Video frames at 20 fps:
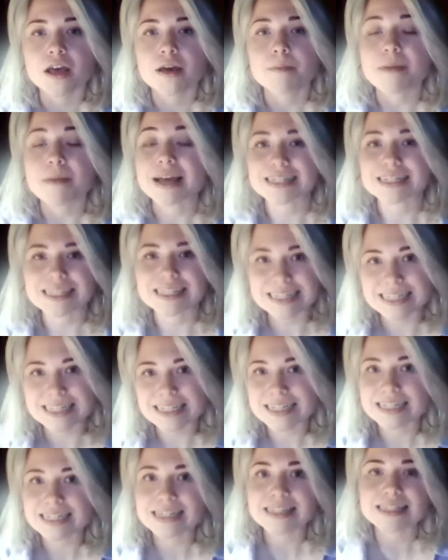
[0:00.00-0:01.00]

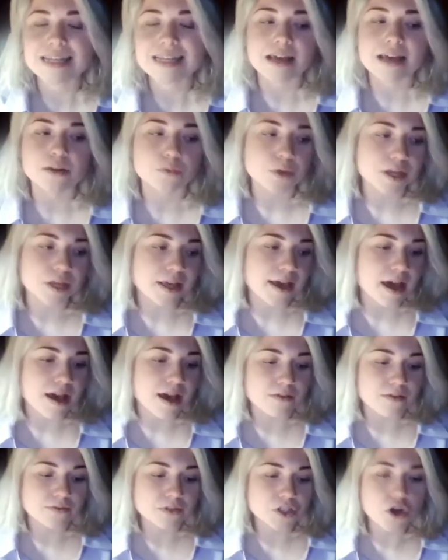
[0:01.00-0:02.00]
magazines and we
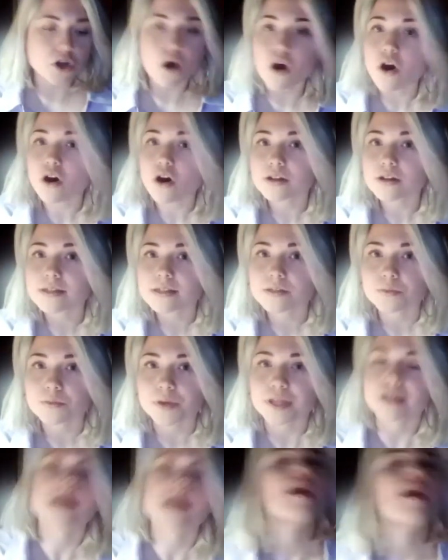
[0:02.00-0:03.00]
have talks,
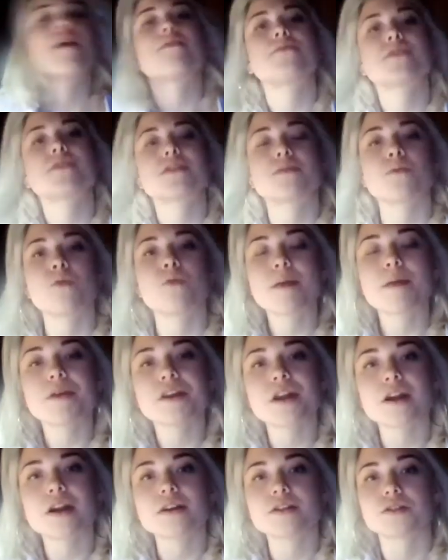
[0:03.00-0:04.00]
we have some
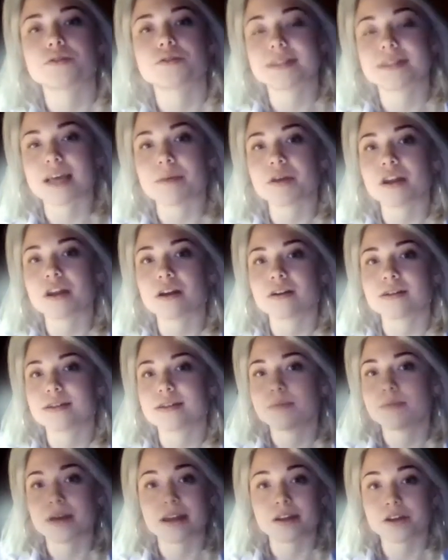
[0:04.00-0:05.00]
webinars or seminars,
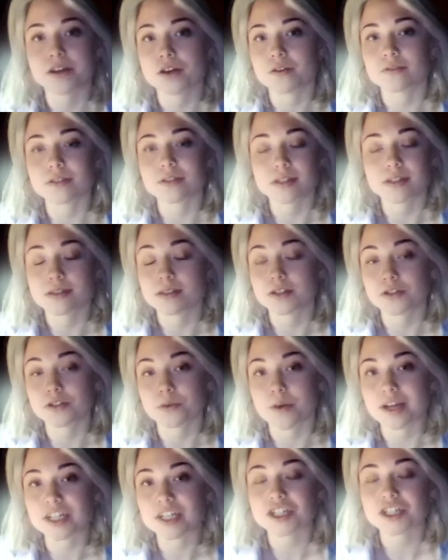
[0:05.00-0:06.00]
depending on the
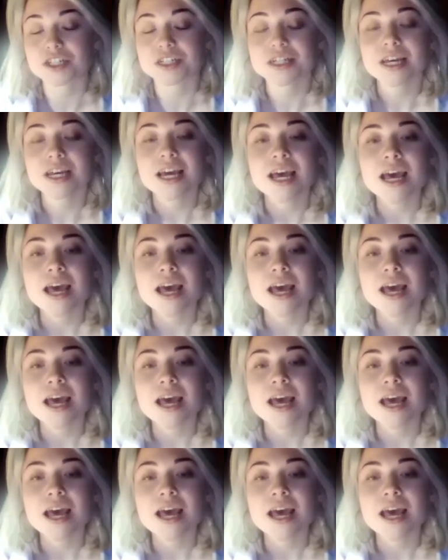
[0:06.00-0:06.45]
situation,